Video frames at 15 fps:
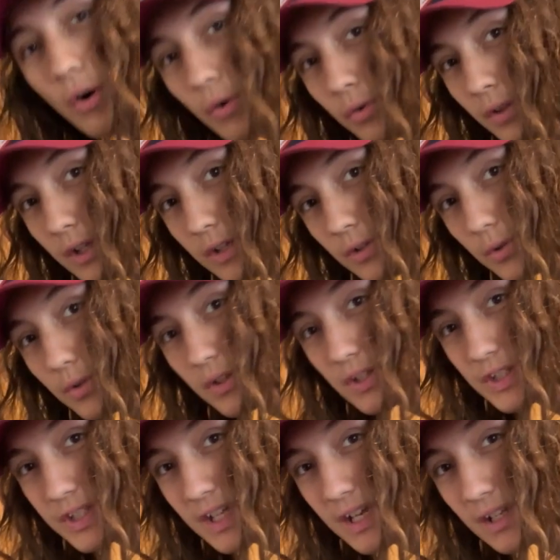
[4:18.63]
Only do
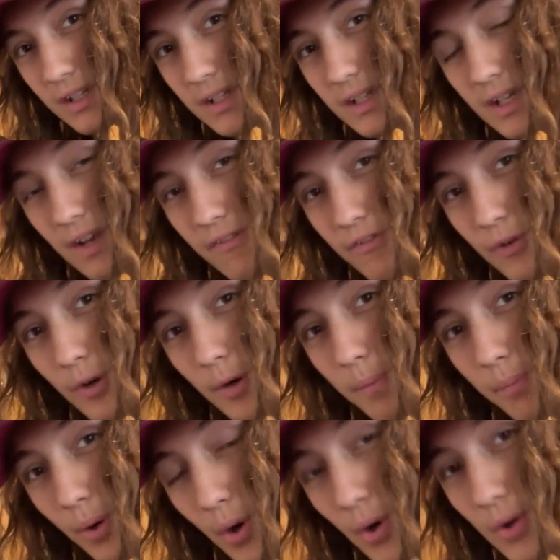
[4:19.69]
this technique if you're a
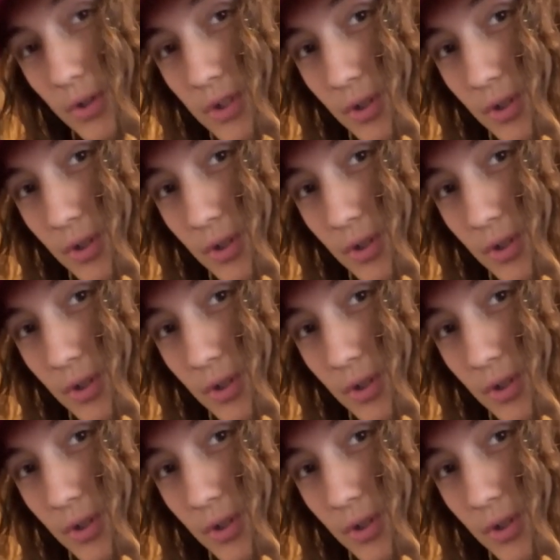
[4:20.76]
pro.